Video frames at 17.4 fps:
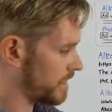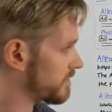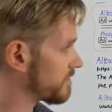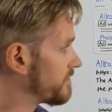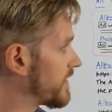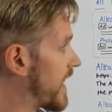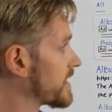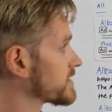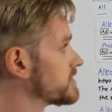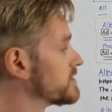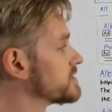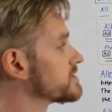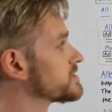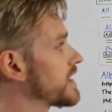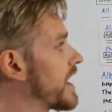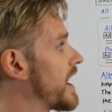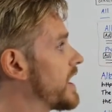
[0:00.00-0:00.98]

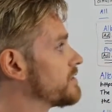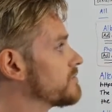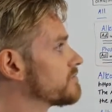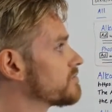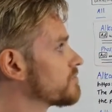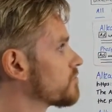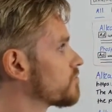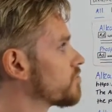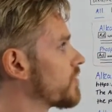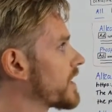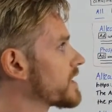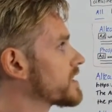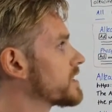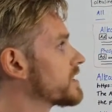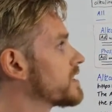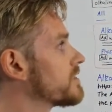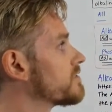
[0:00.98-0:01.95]
factors and
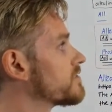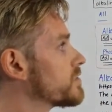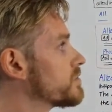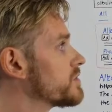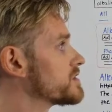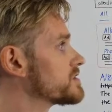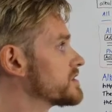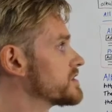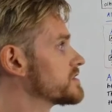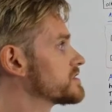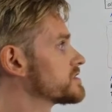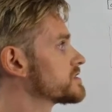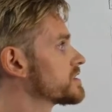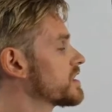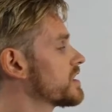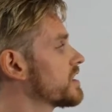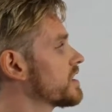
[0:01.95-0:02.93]
ranking
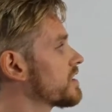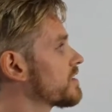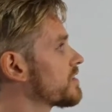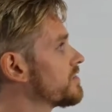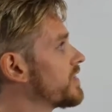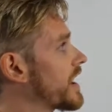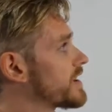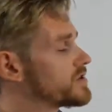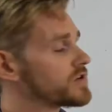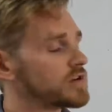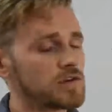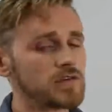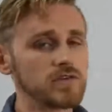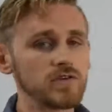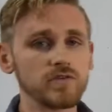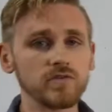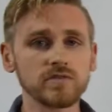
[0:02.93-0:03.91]
influences that you
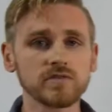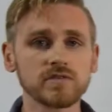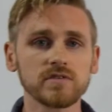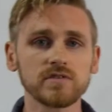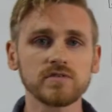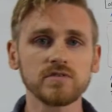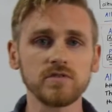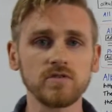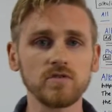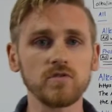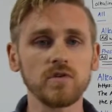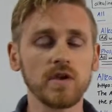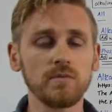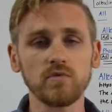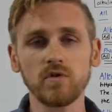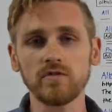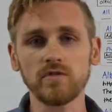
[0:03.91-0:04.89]
can use to
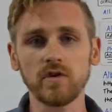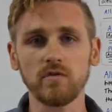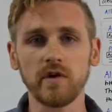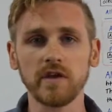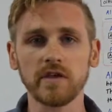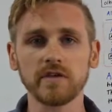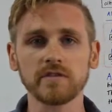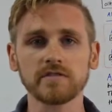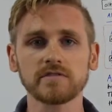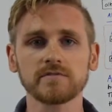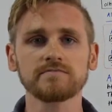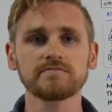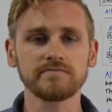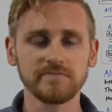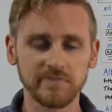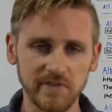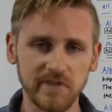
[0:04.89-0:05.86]
improve your rankings.
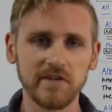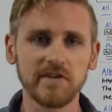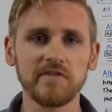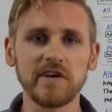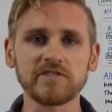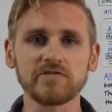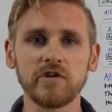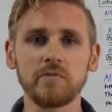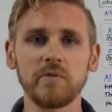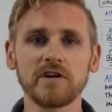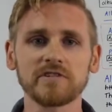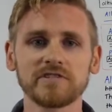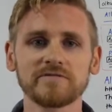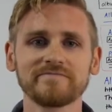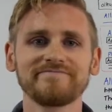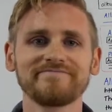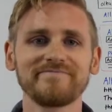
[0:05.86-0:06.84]
Thanks very
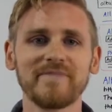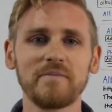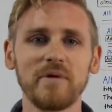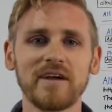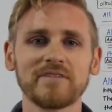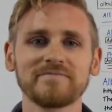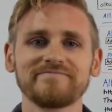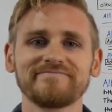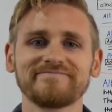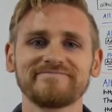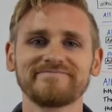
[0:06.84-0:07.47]
much. Bye-bye.